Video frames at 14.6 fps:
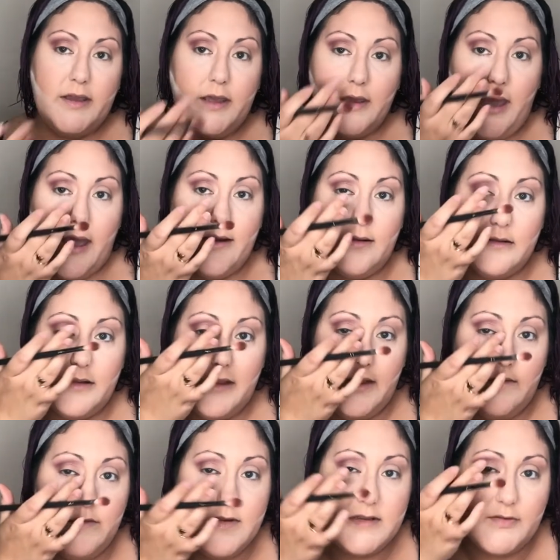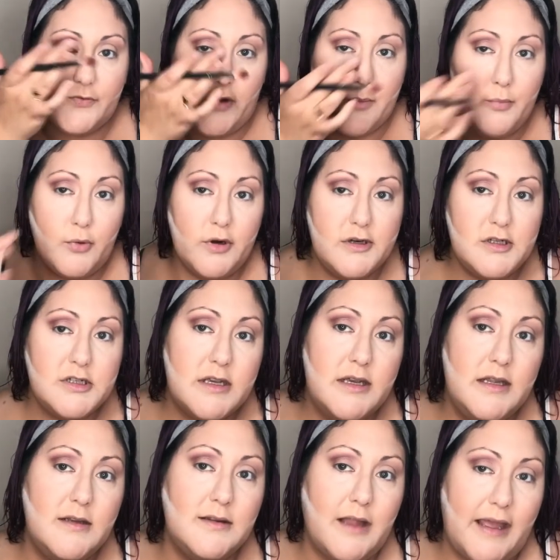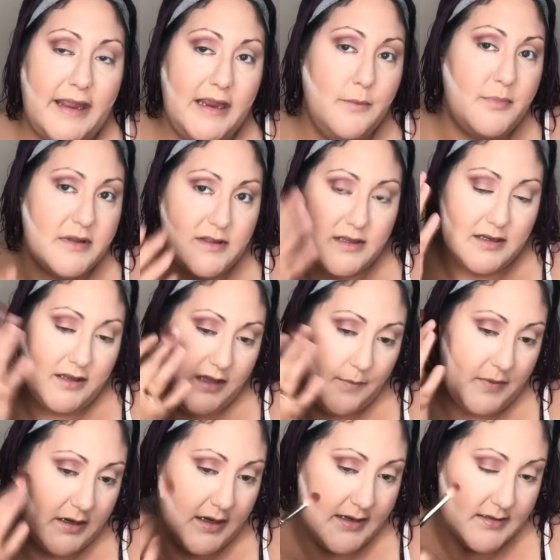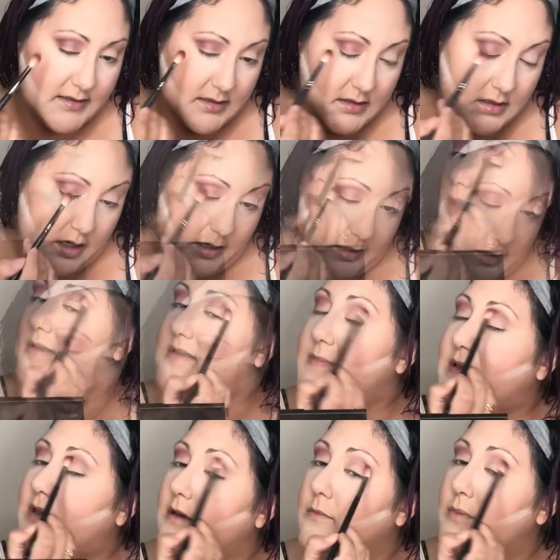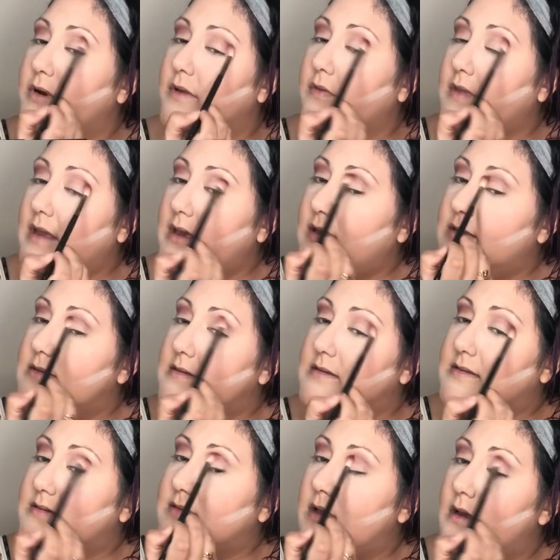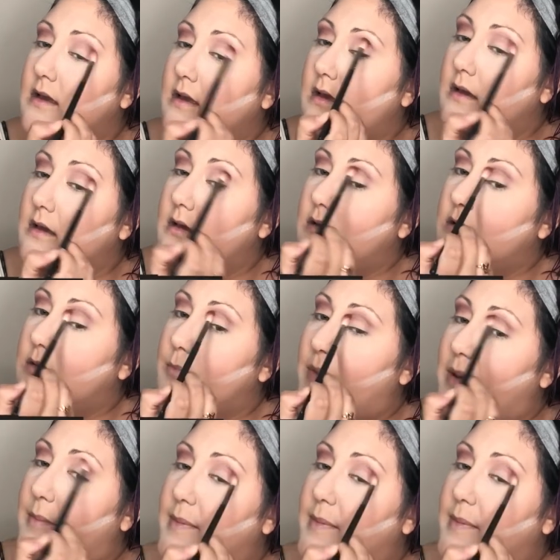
can kind of leave this front portion light, but then keep it nice and dark. Anyway, speaking of birthdays, my